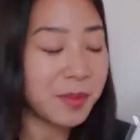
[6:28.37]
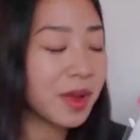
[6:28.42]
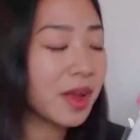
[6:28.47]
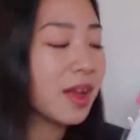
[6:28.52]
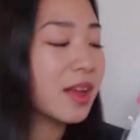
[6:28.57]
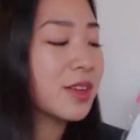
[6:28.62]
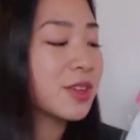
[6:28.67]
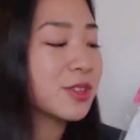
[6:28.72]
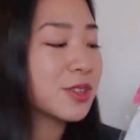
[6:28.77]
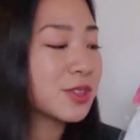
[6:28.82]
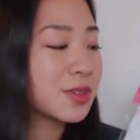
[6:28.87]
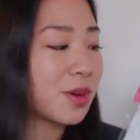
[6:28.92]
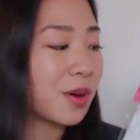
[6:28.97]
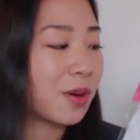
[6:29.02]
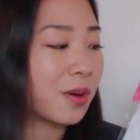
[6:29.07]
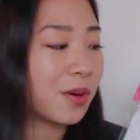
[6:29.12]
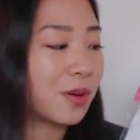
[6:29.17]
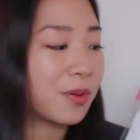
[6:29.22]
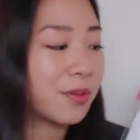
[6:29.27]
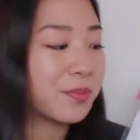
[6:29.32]

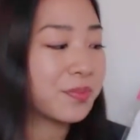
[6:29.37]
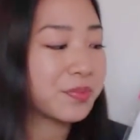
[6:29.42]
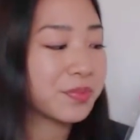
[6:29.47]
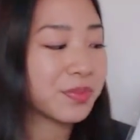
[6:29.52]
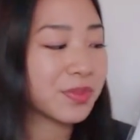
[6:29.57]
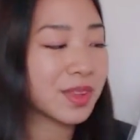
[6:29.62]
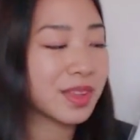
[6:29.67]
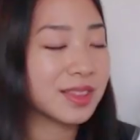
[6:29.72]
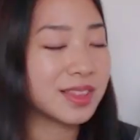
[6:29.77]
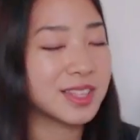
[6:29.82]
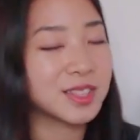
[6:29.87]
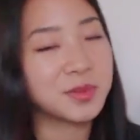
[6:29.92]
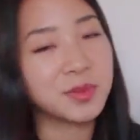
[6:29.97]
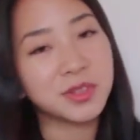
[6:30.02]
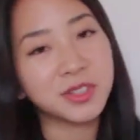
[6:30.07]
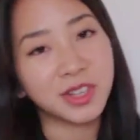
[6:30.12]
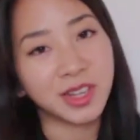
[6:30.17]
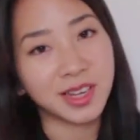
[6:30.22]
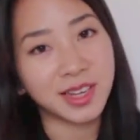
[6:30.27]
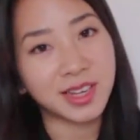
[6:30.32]
So this will like
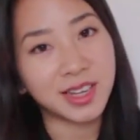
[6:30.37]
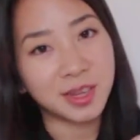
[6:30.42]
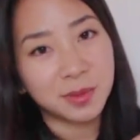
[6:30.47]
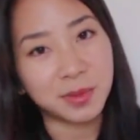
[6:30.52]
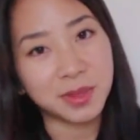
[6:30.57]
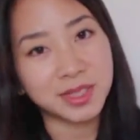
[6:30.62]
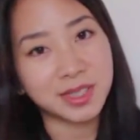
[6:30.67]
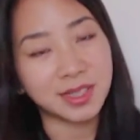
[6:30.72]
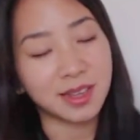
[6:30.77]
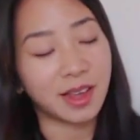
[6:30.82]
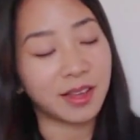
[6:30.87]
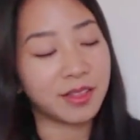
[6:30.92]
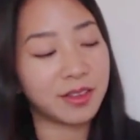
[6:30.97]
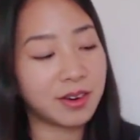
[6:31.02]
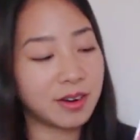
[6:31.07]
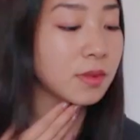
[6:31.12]
keep it together.